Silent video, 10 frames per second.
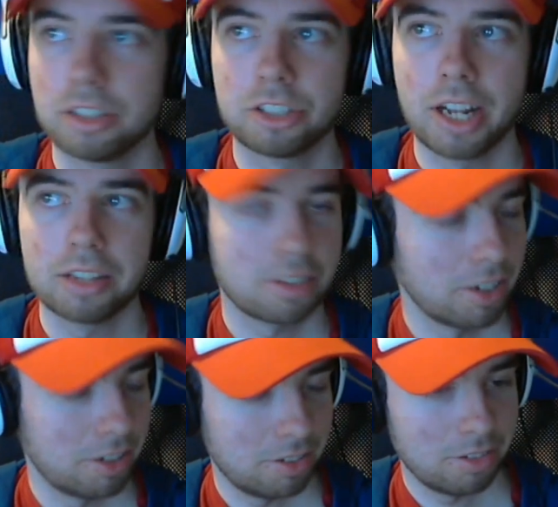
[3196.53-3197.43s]
chat's like,
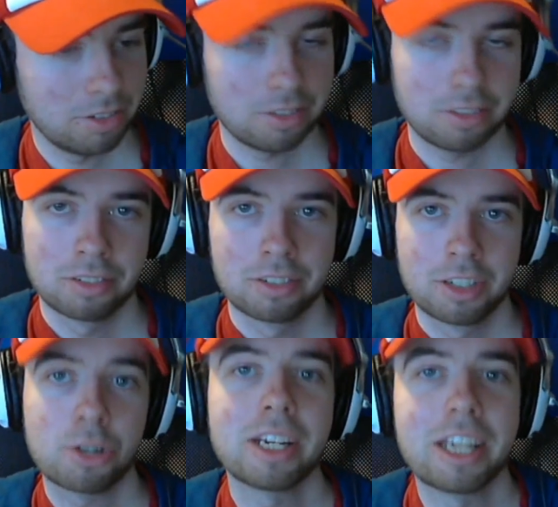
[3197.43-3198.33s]

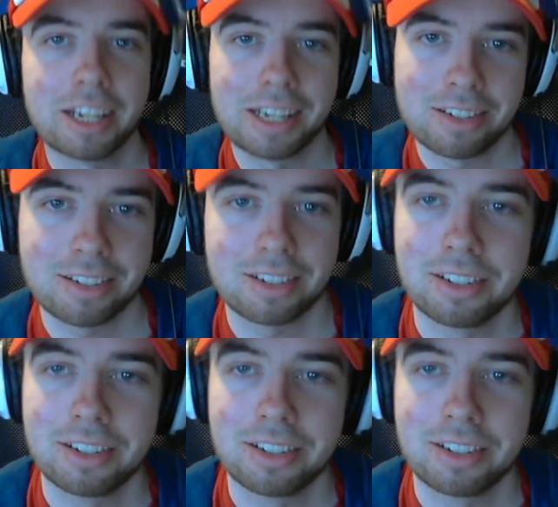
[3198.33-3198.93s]
crickets.